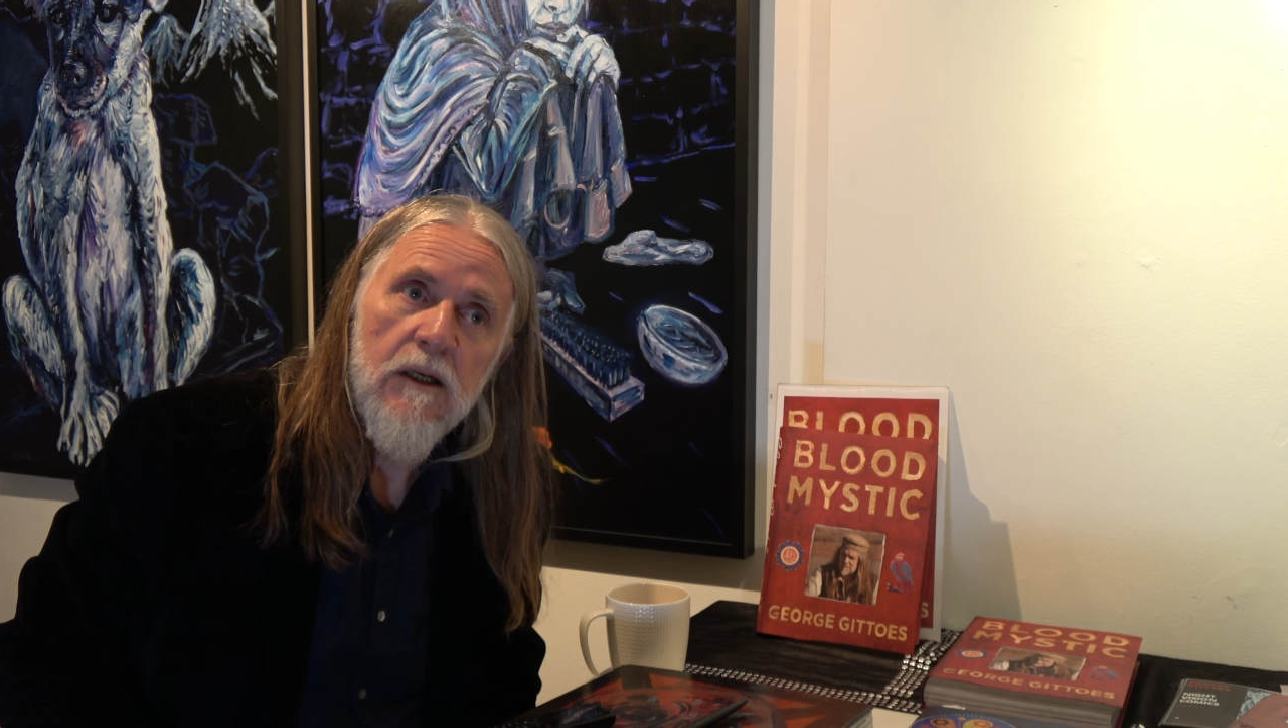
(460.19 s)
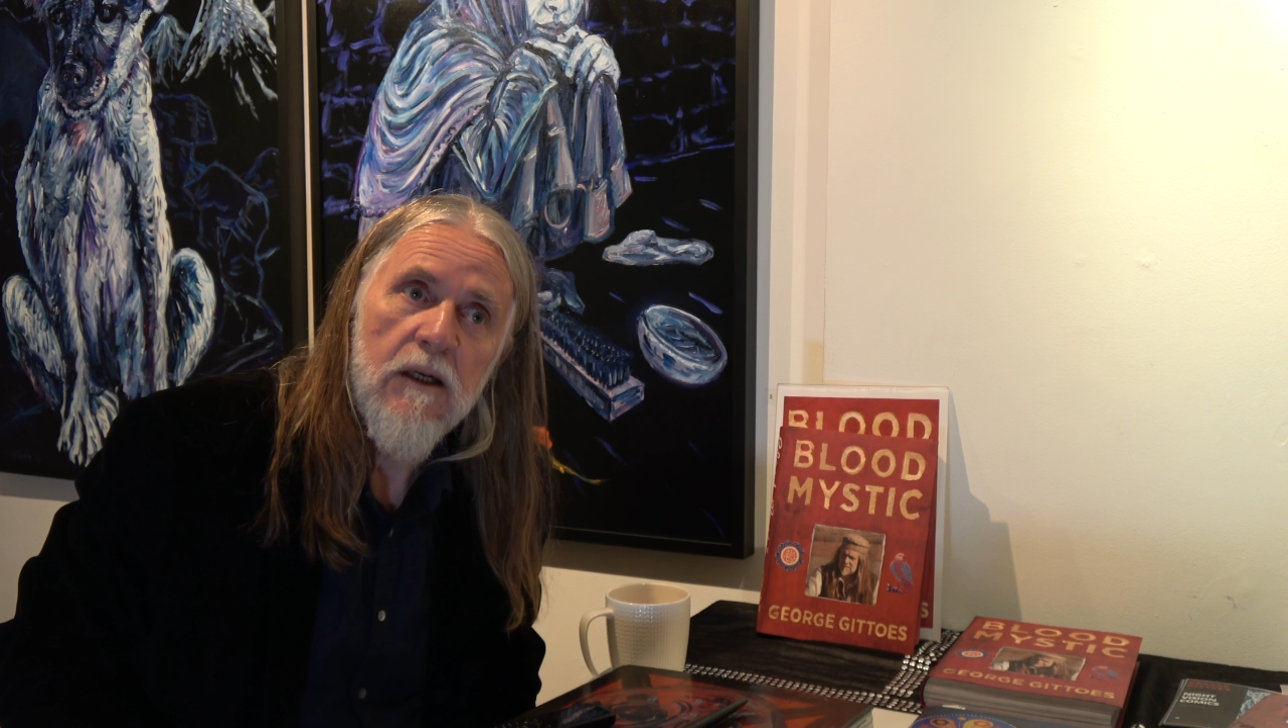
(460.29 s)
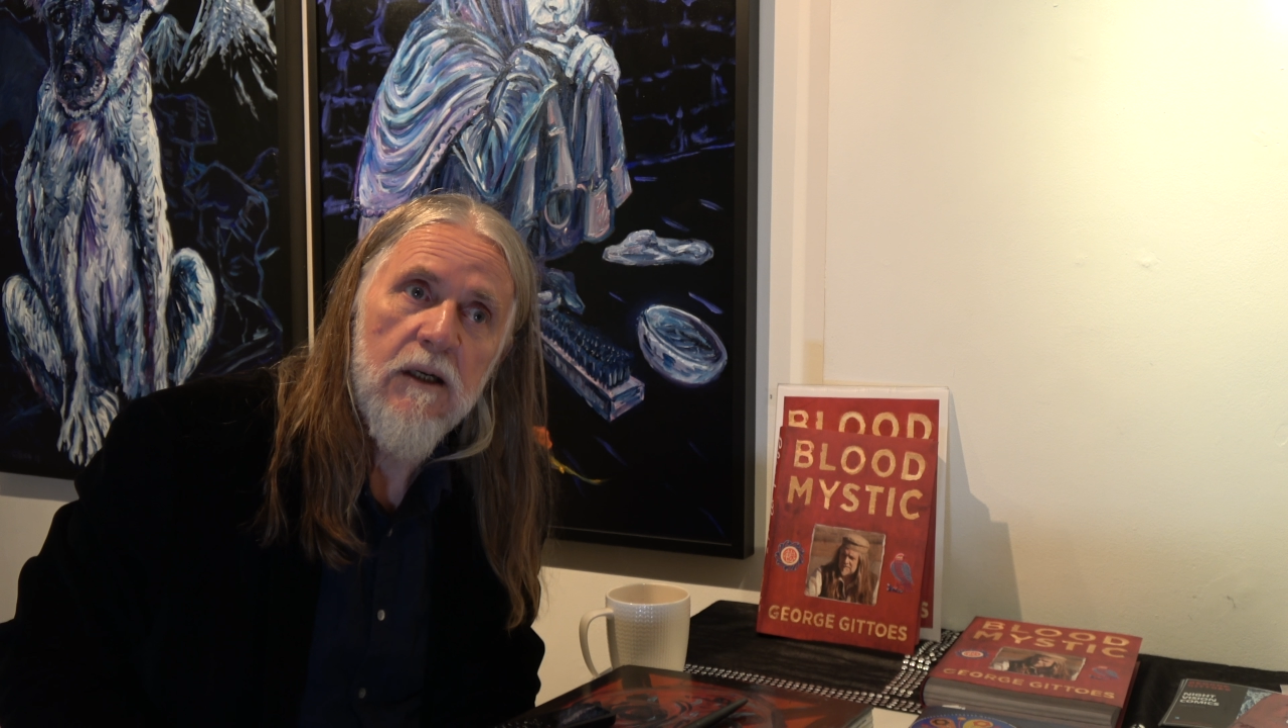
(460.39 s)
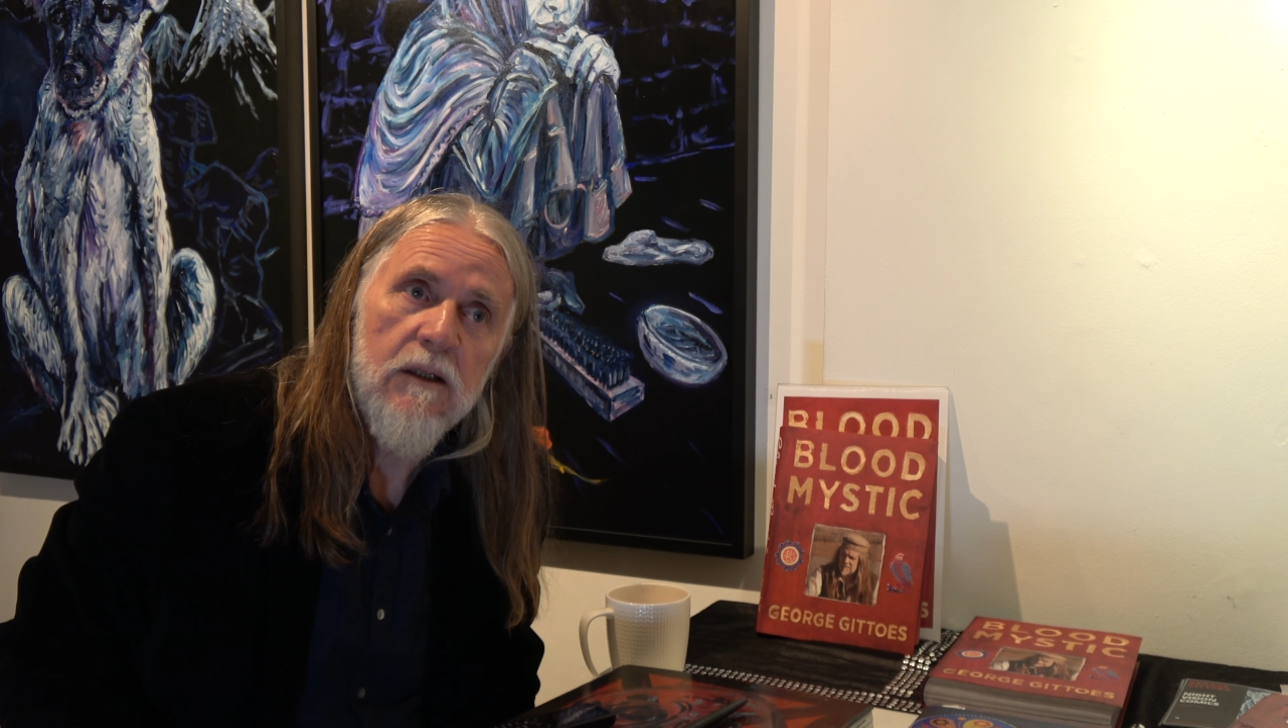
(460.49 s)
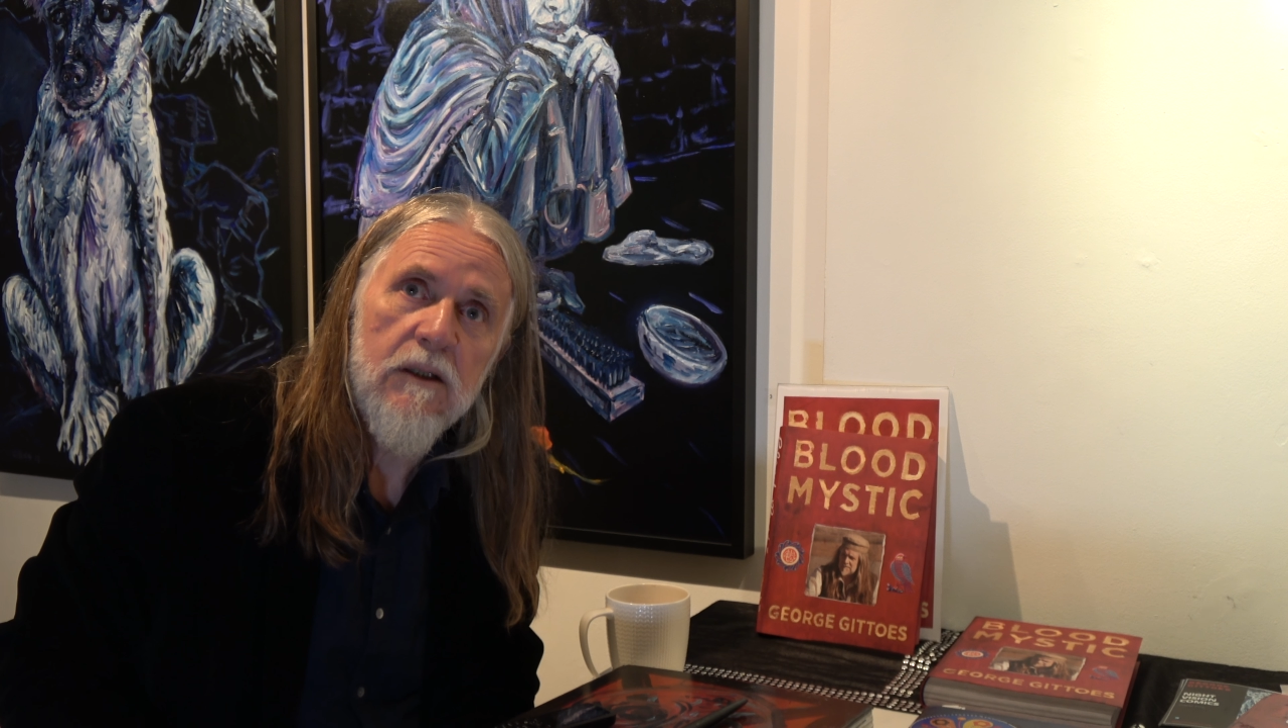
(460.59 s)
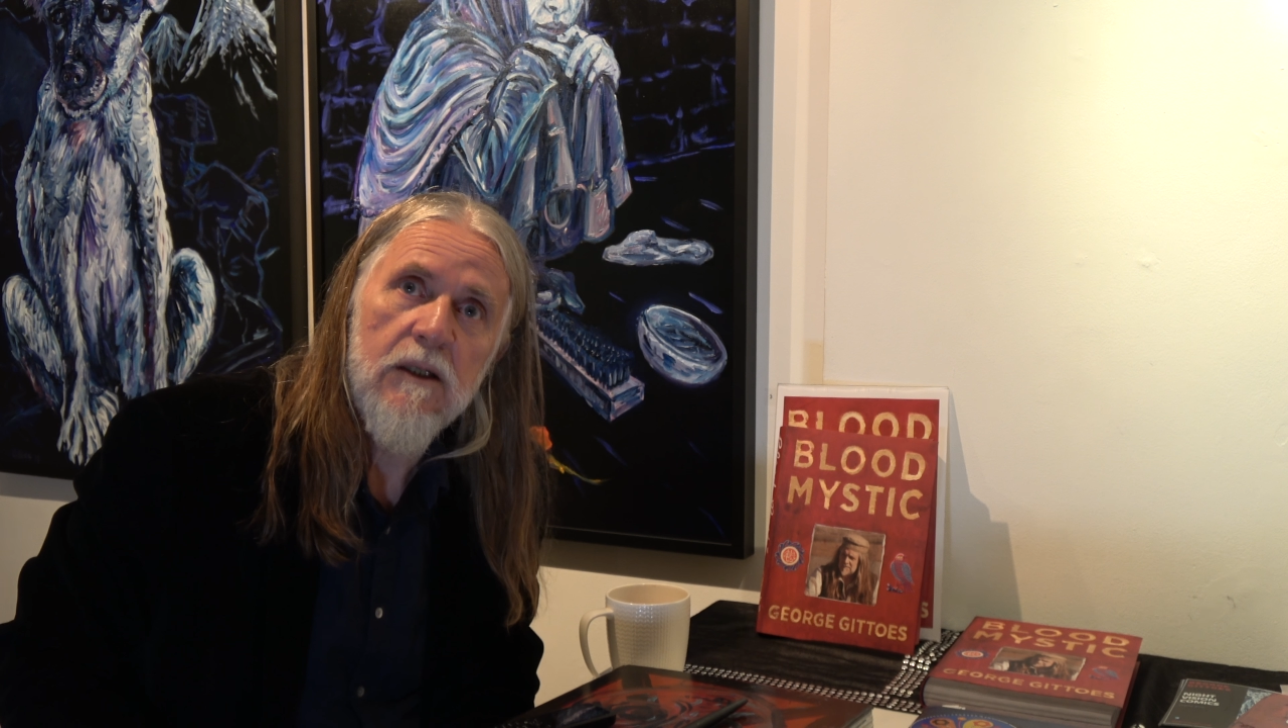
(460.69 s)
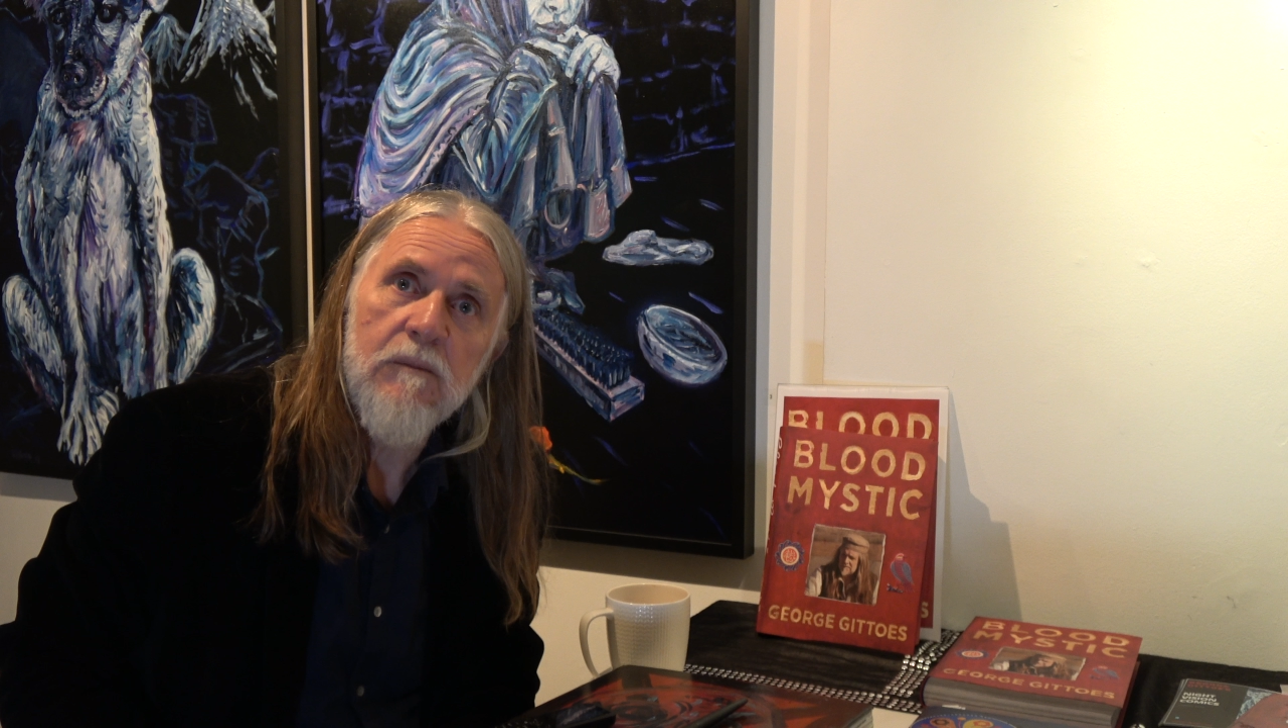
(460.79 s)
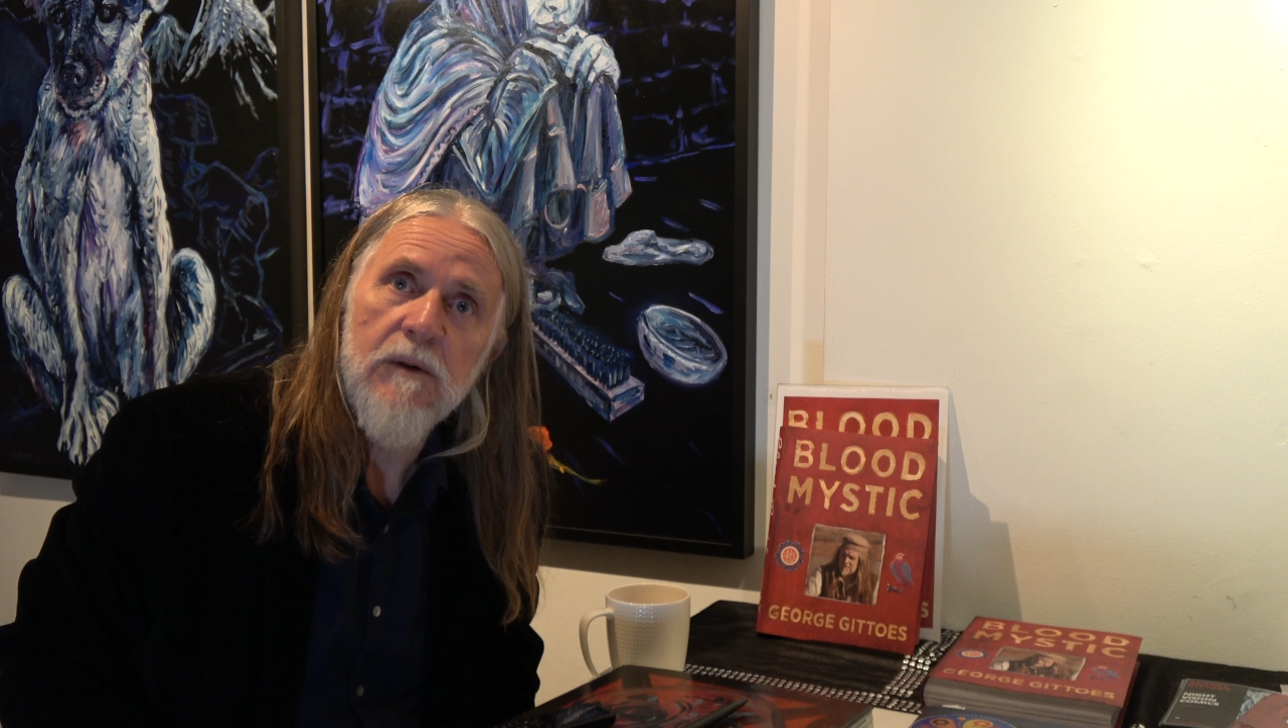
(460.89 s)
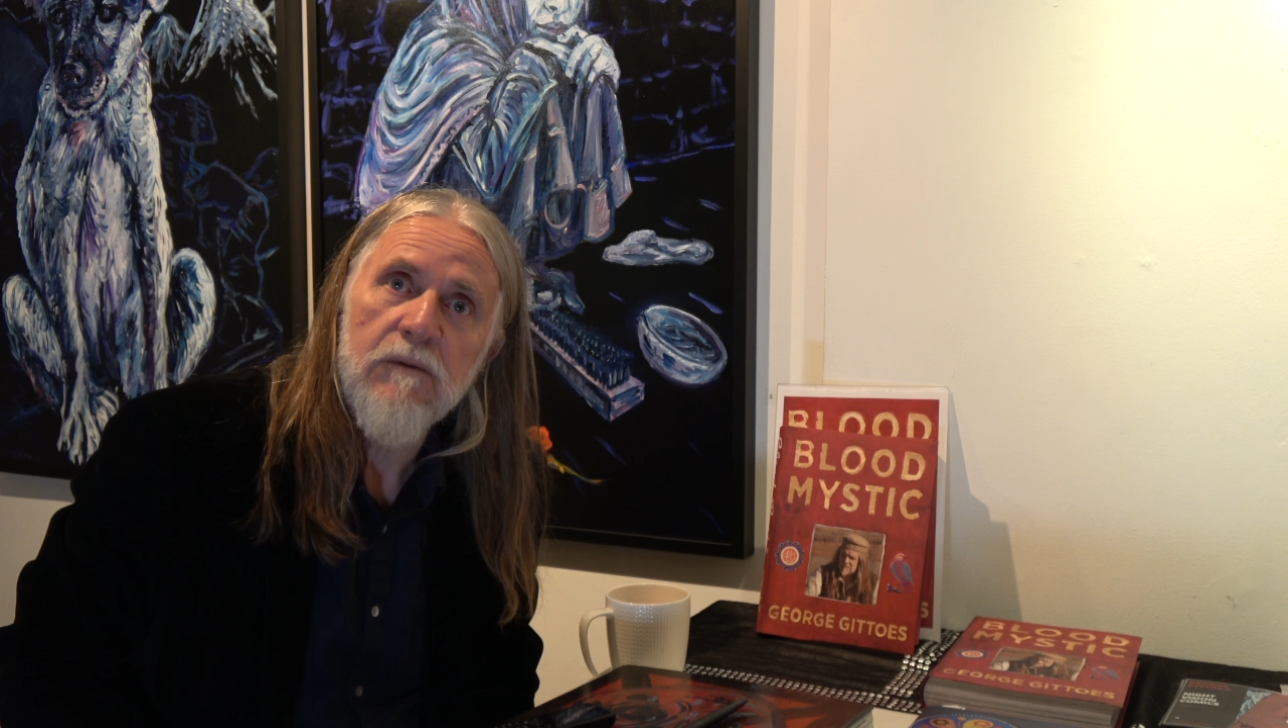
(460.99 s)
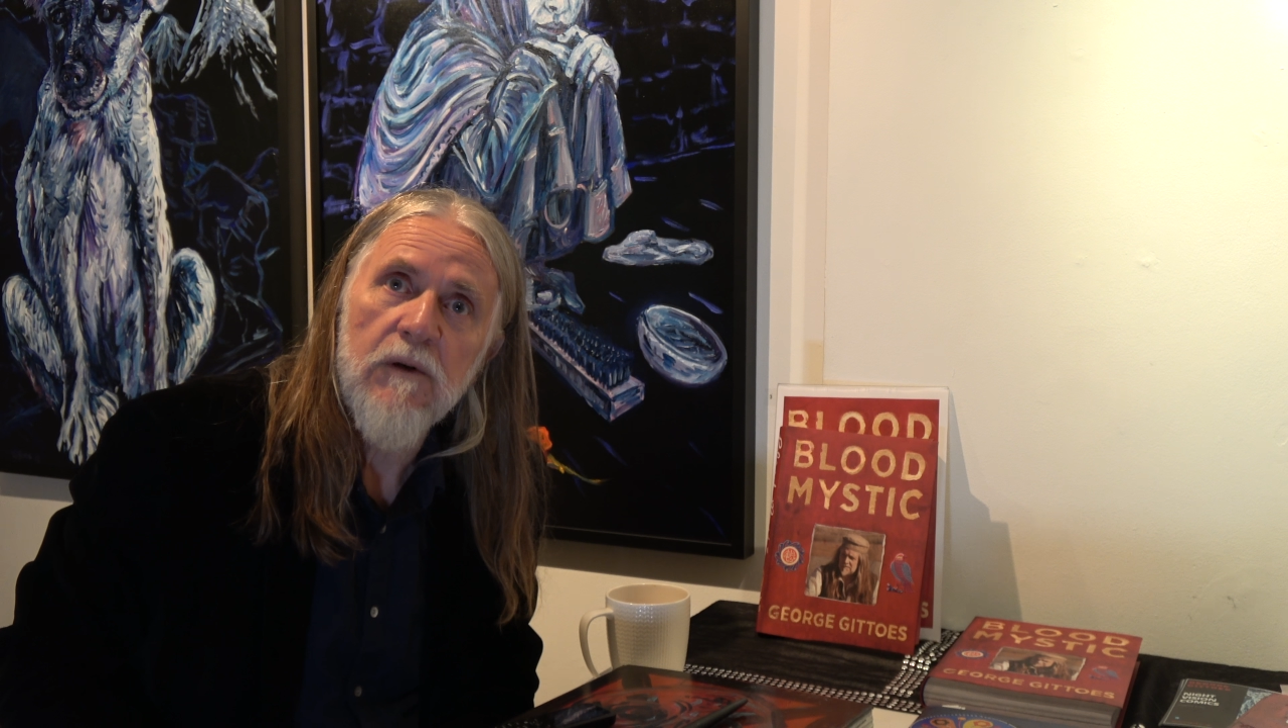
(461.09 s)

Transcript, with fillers: uh, don't be